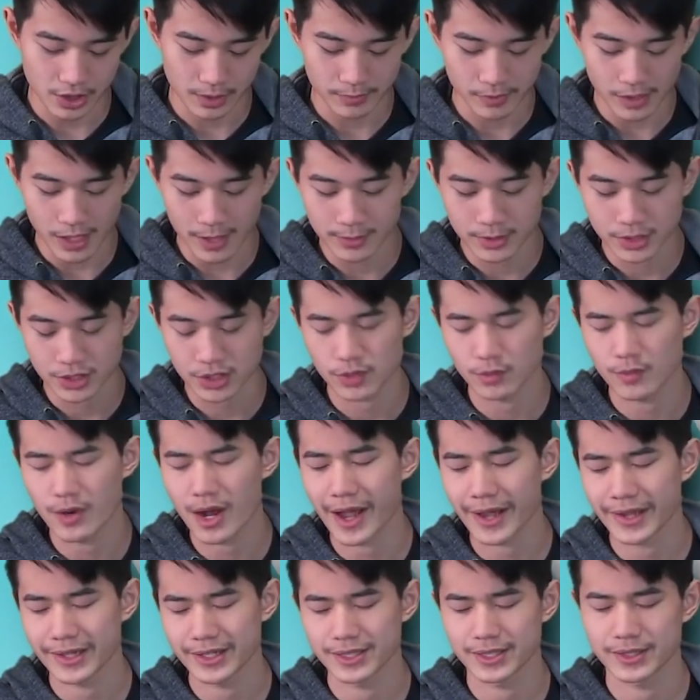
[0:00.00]
I probably should have
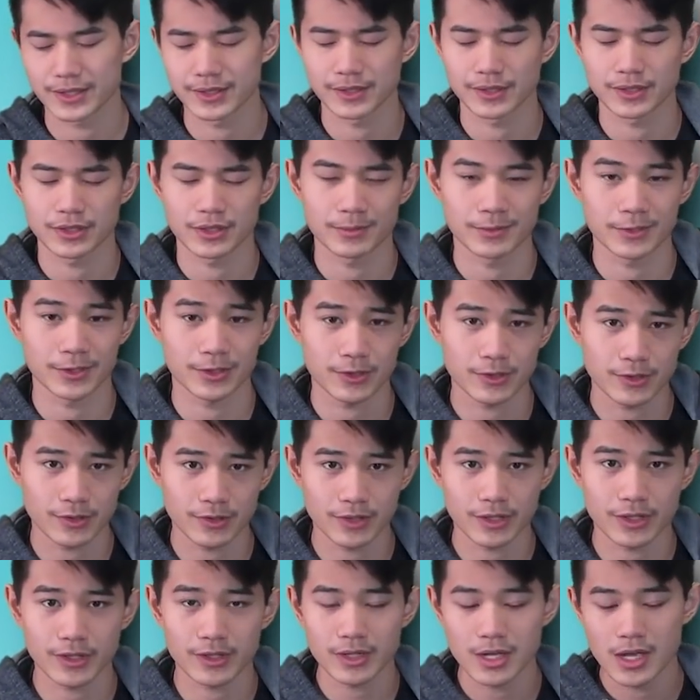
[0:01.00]
rocketed it a little bit
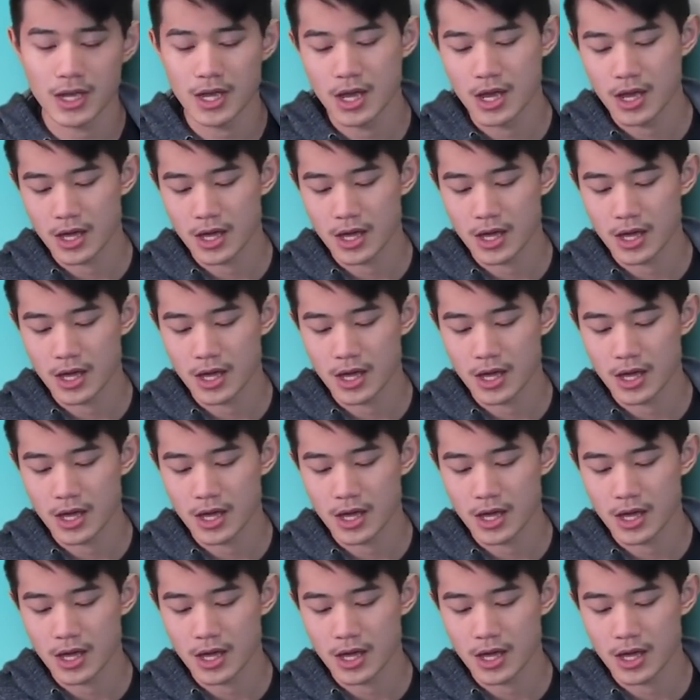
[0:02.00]
earlier.